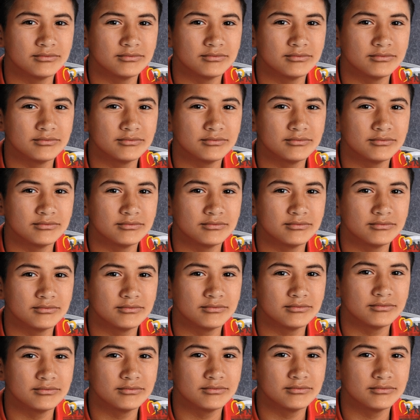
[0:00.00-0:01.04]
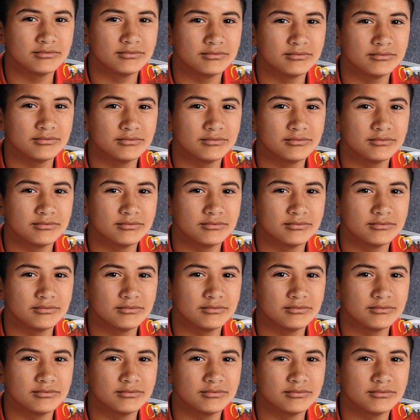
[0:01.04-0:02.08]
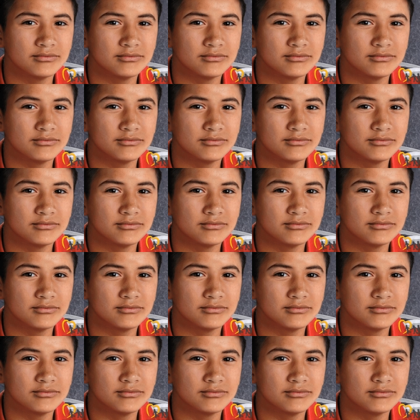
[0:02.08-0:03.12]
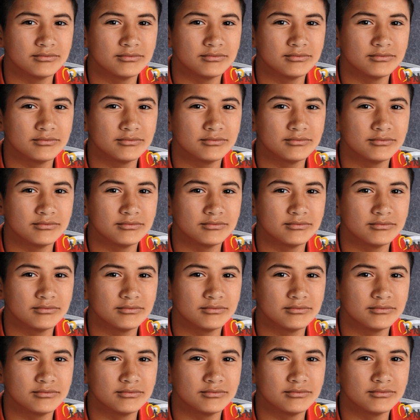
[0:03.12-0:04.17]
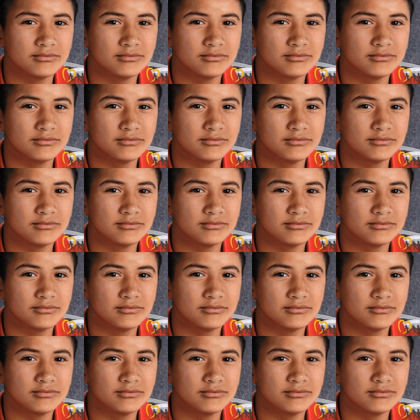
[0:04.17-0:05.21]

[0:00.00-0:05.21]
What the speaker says: Nobody speaks.